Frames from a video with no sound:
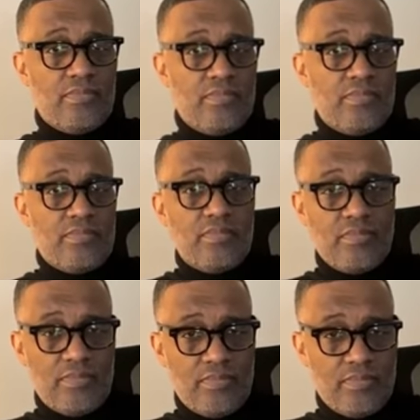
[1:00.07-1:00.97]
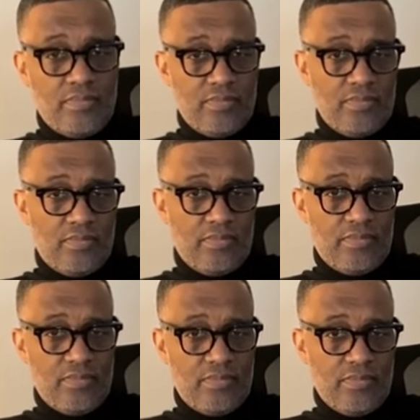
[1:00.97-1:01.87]

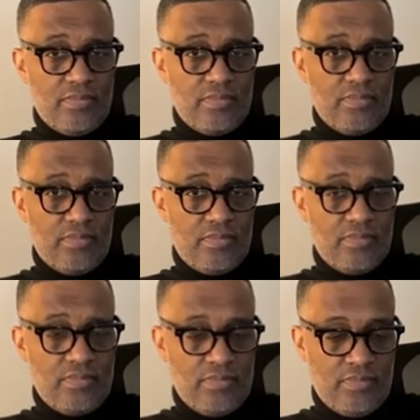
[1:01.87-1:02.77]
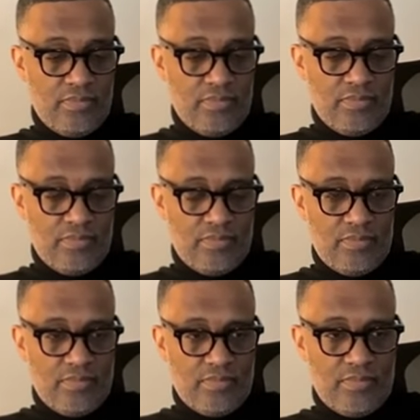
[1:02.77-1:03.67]

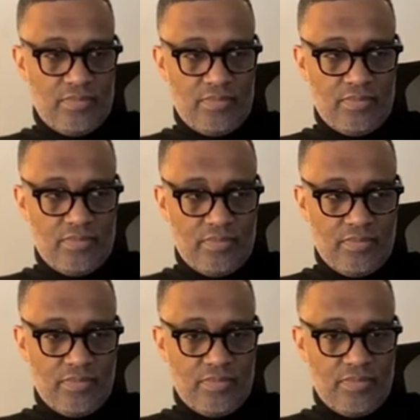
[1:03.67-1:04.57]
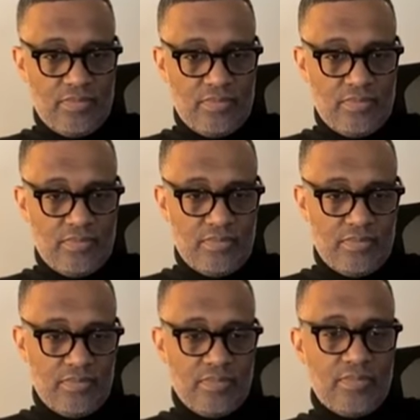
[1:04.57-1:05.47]

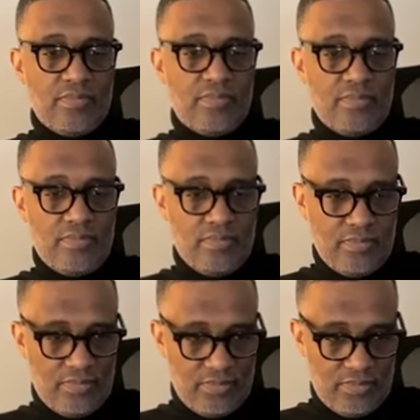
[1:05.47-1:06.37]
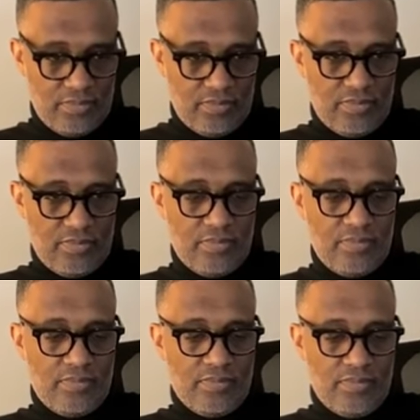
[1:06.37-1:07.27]

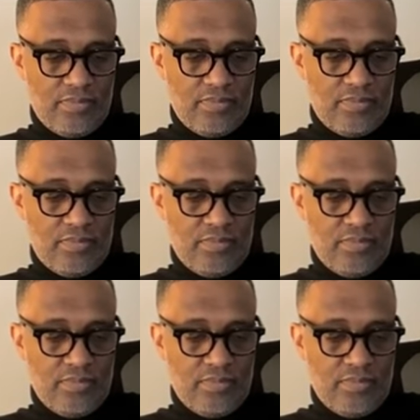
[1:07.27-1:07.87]
[no speech]